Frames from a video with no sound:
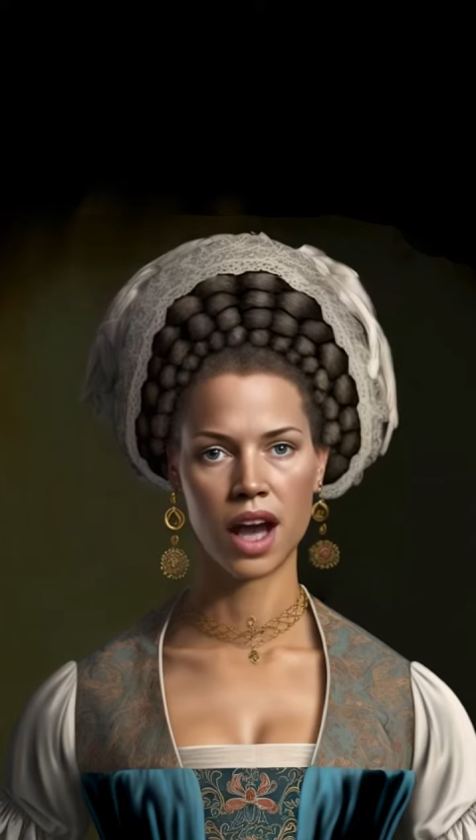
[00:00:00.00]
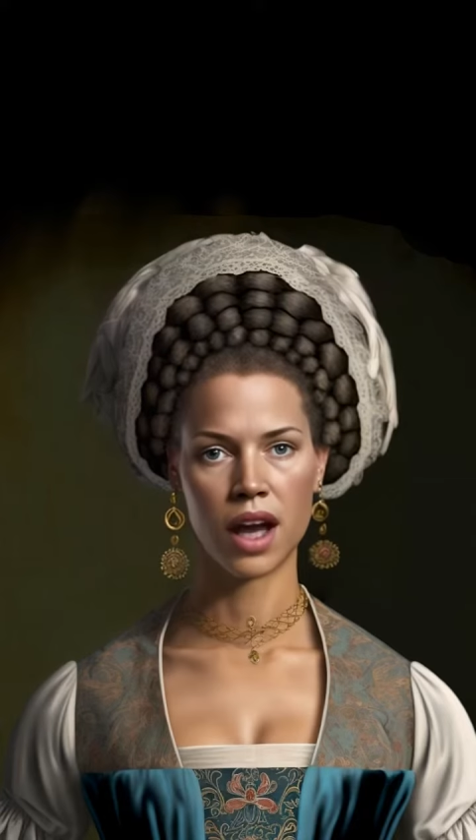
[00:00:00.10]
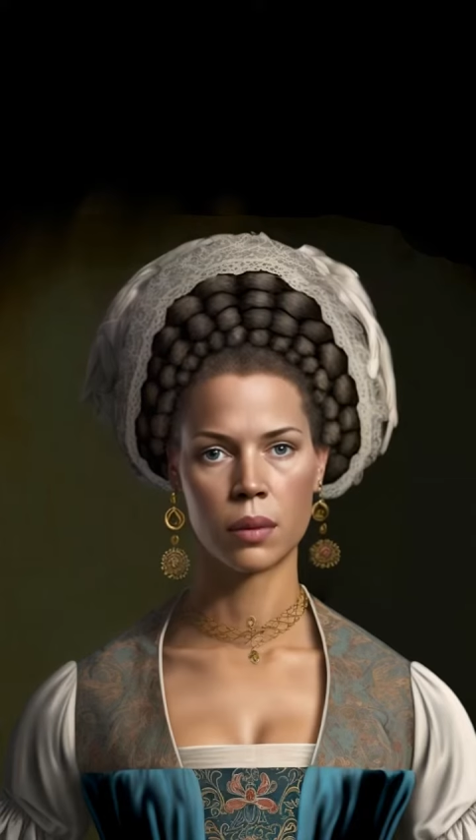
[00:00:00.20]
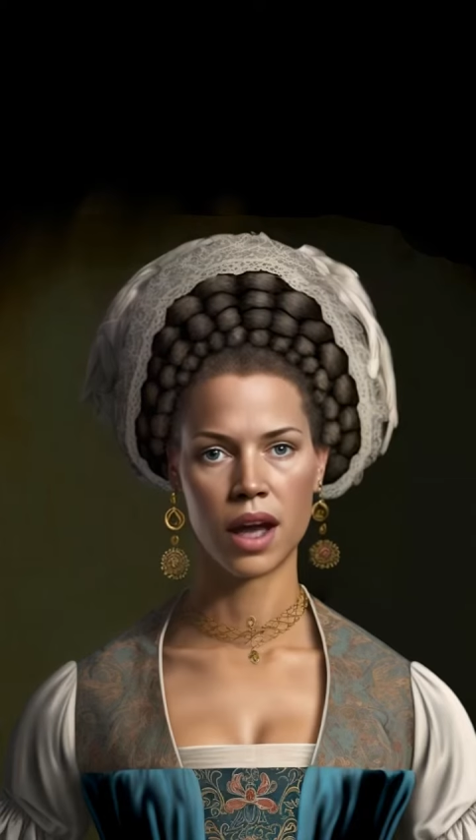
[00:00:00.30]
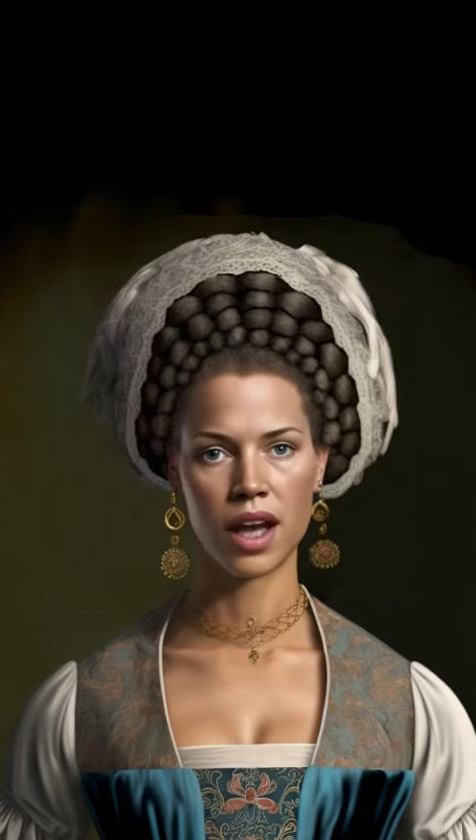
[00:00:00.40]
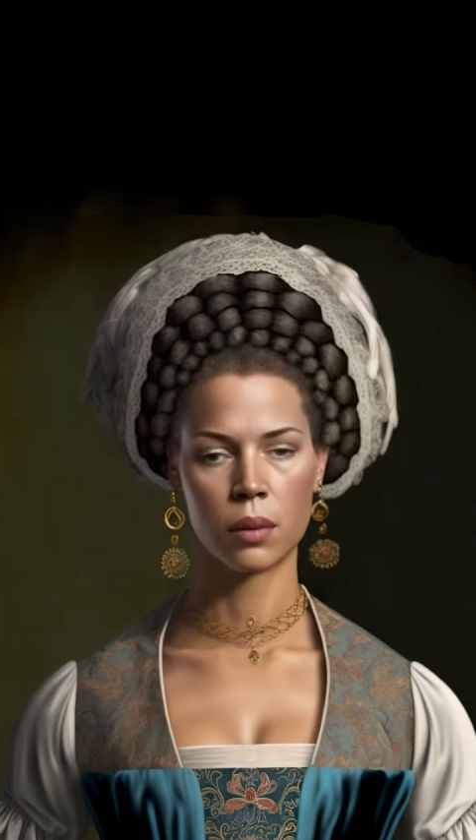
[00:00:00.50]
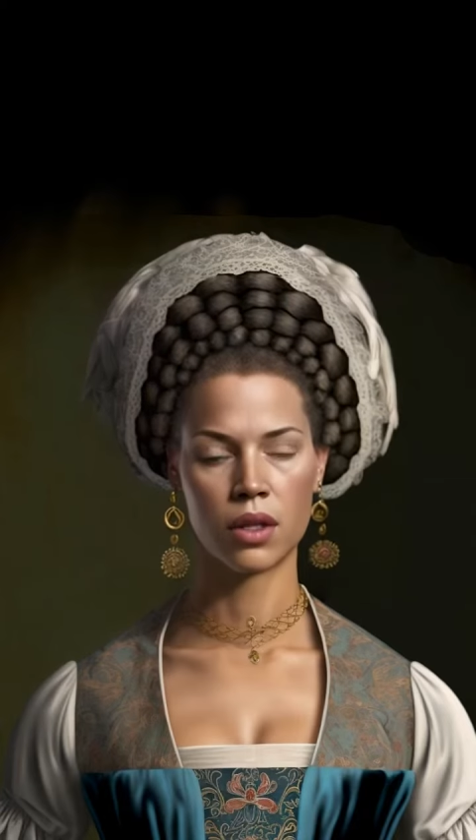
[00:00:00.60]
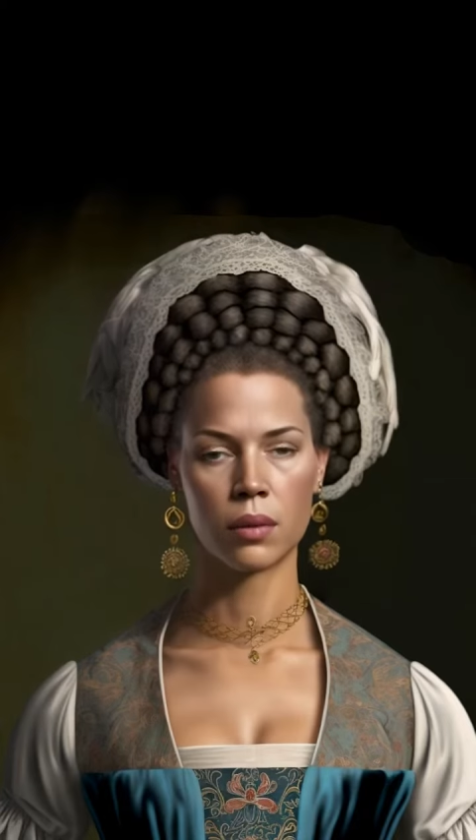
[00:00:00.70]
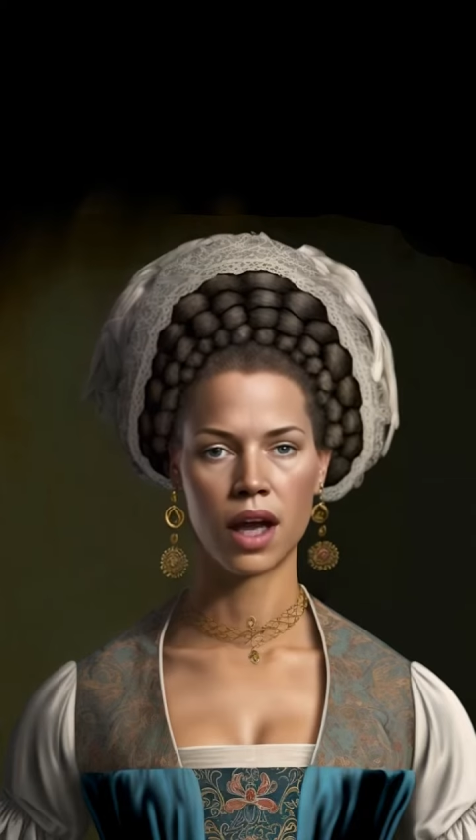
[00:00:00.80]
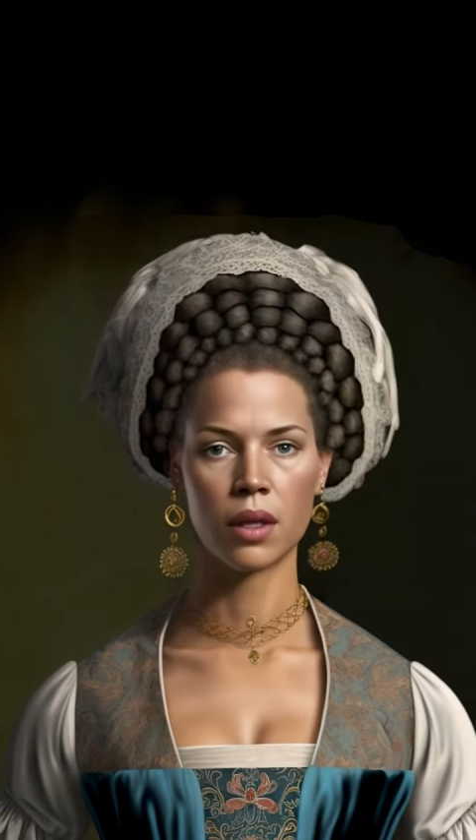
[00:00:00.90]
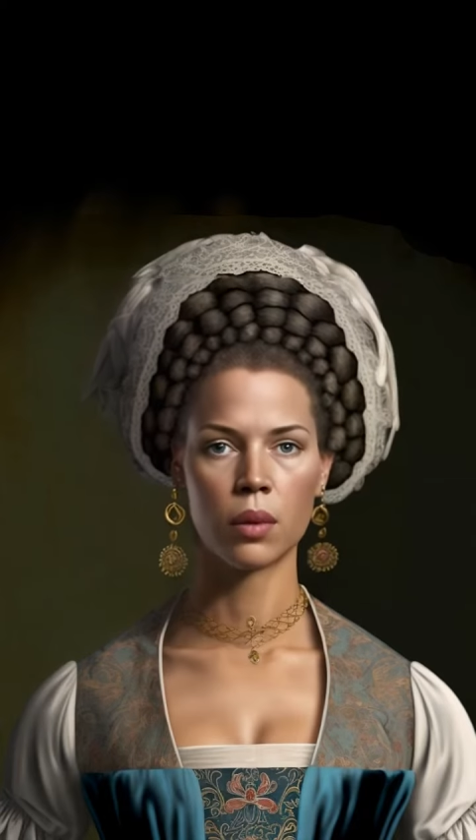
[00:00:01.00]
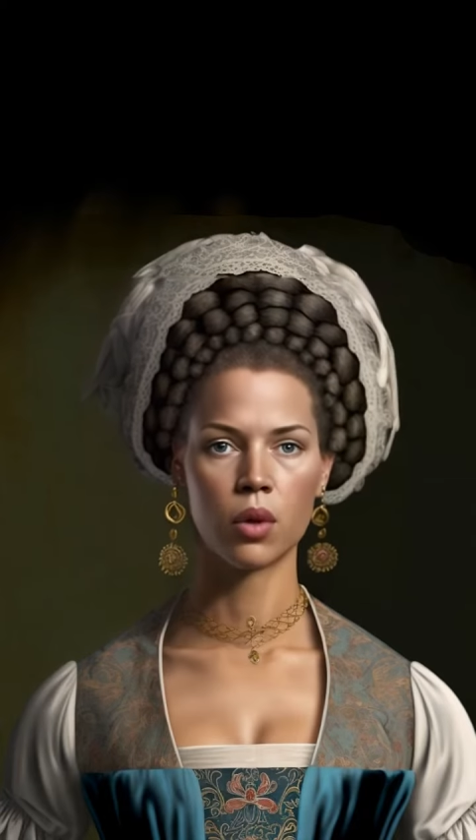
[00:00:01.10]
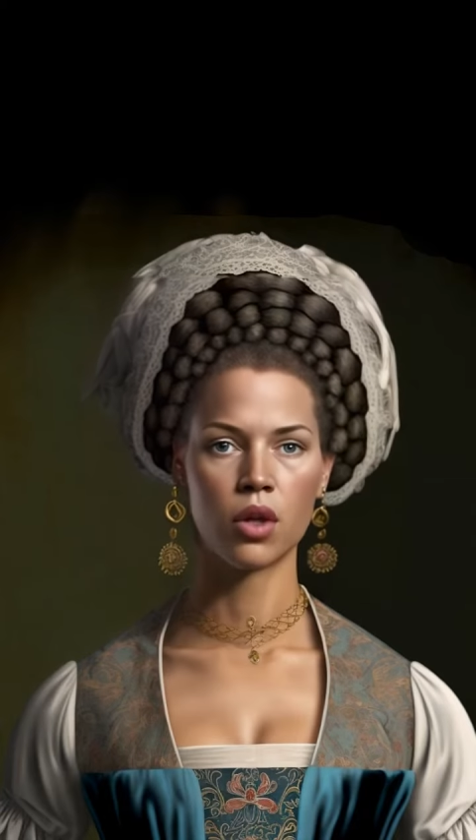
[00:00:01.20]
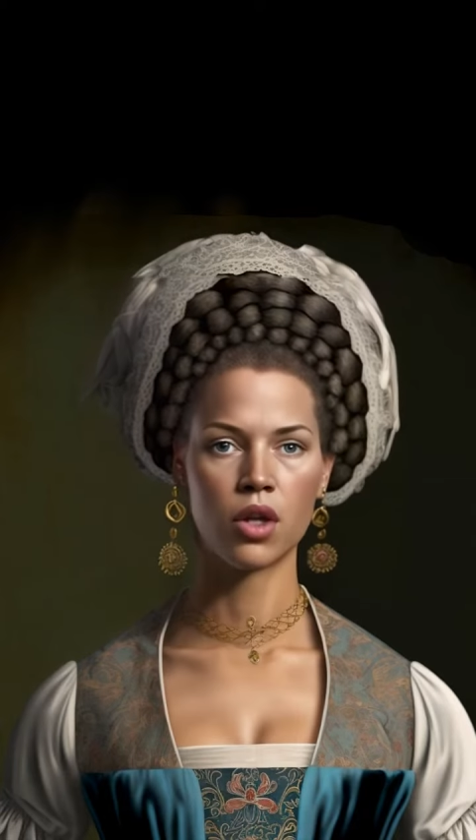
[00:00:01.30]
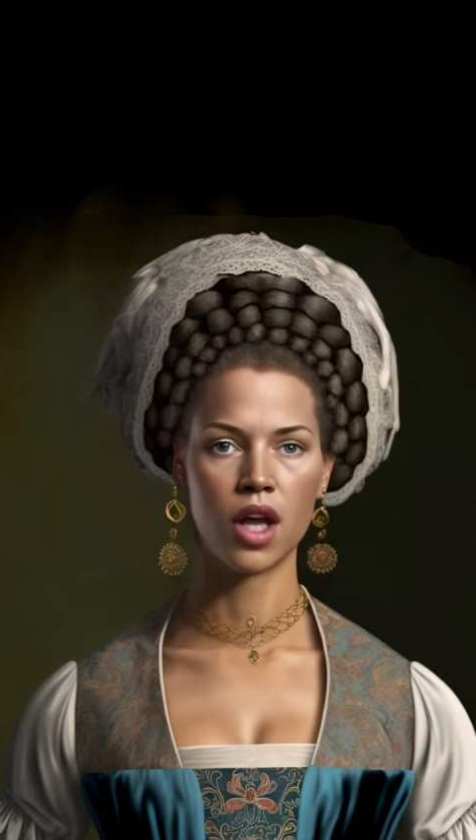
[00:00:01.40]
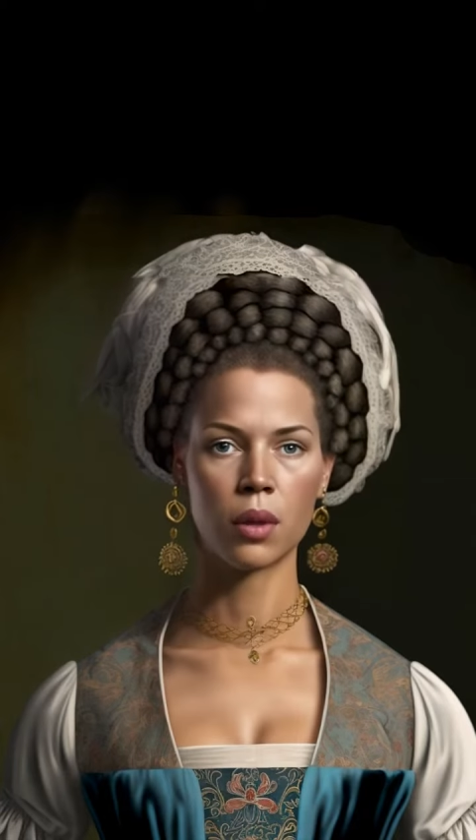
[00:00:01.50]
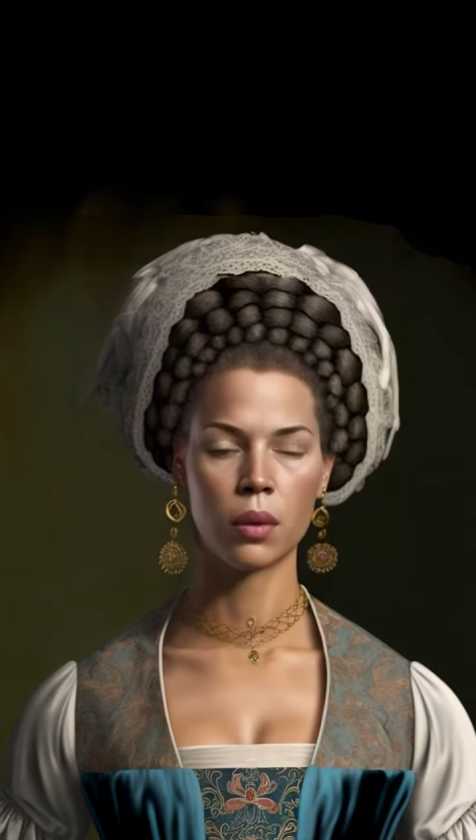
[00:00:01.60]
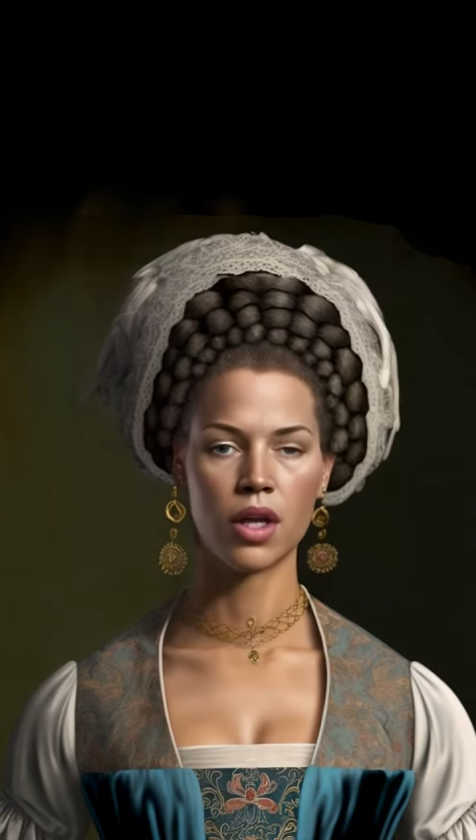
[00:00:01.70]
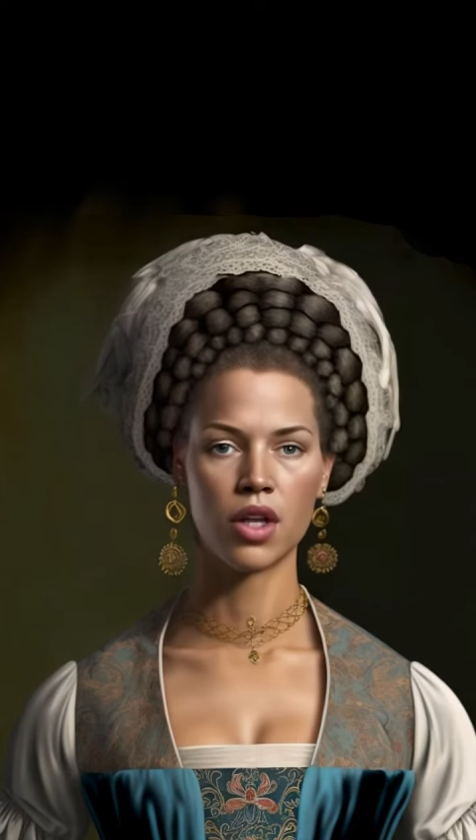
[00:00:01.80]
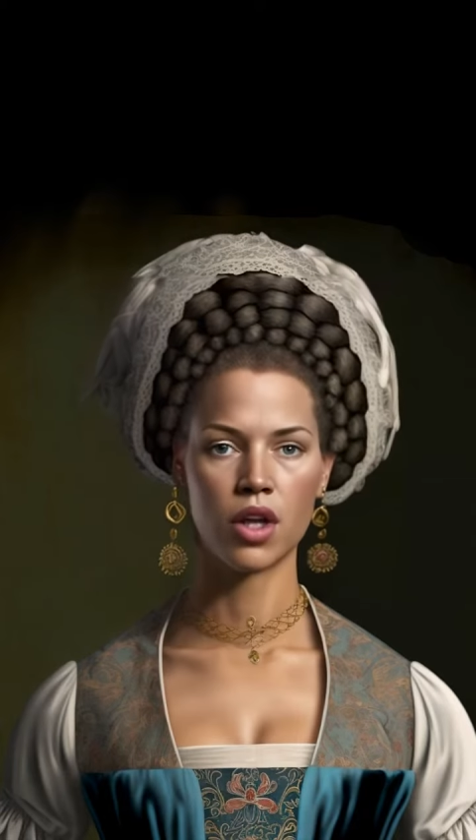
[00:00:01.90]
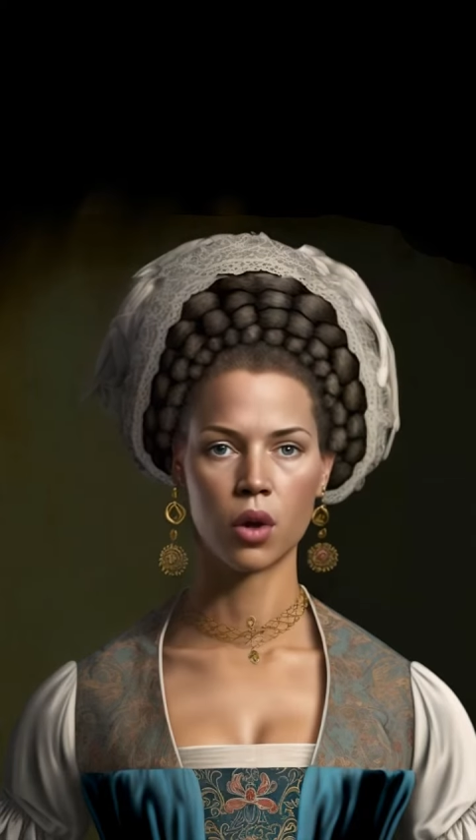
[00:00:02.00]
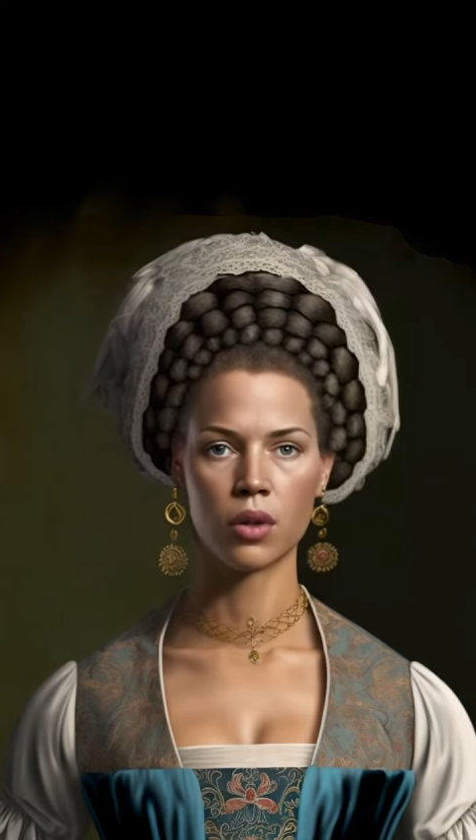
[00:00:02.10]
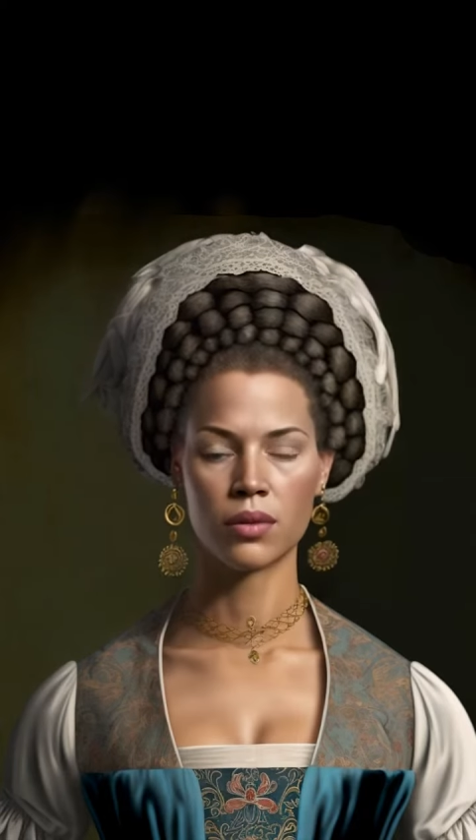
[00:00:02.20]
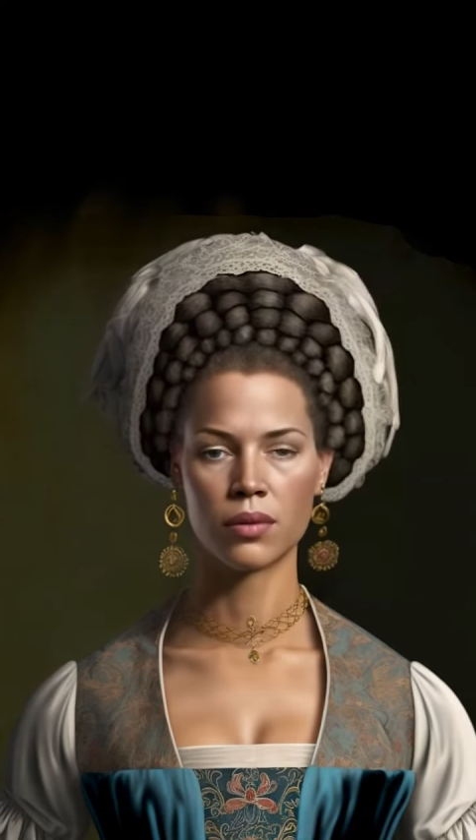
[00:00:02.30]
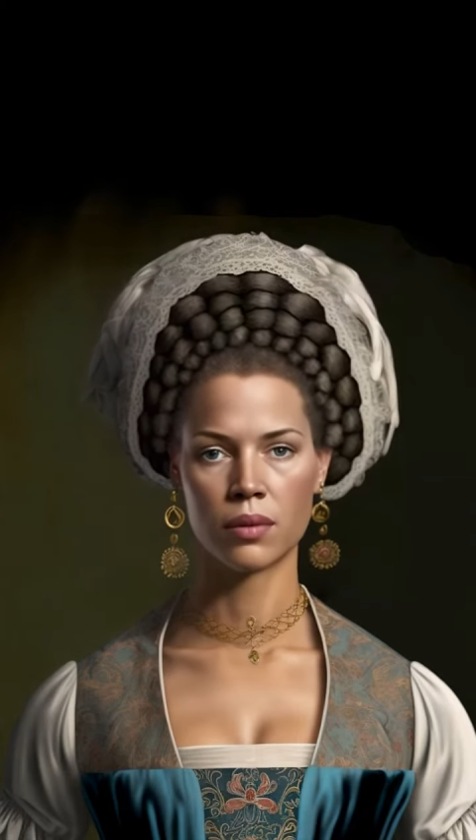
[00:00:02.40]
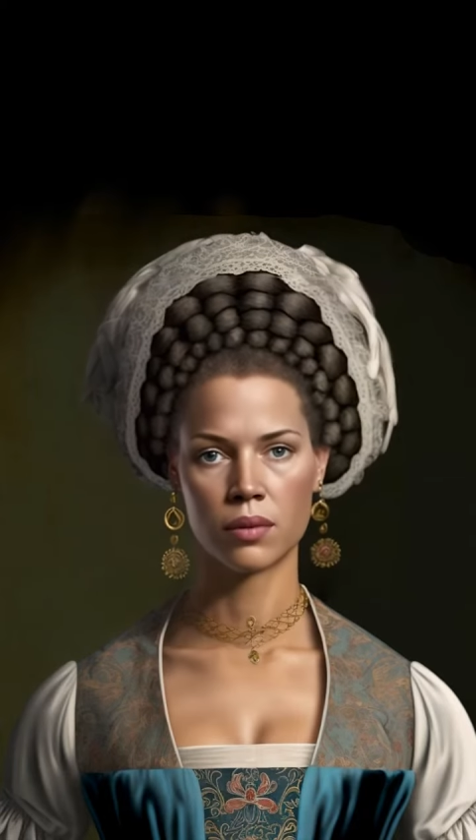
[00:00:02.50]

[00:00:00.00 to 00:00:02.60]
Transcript: and my name is Madame Ursula Petion.